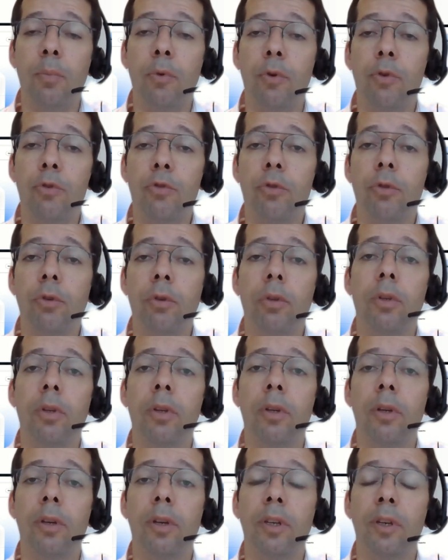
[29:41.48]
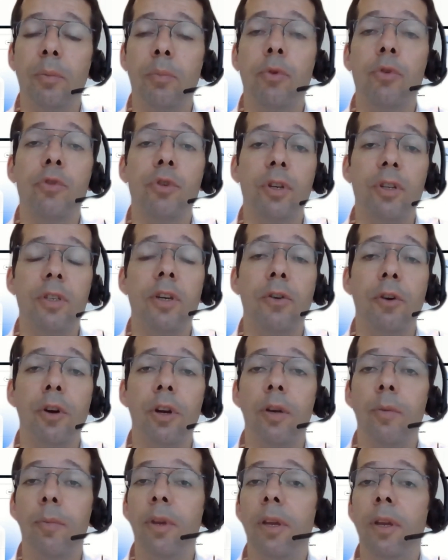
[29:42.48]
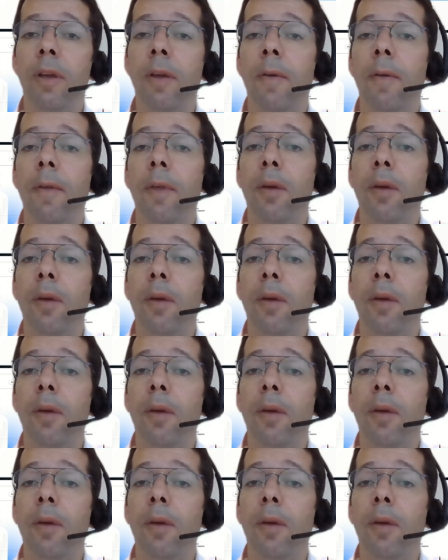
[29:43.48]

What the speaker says: Portugal, in the Portuguese economy,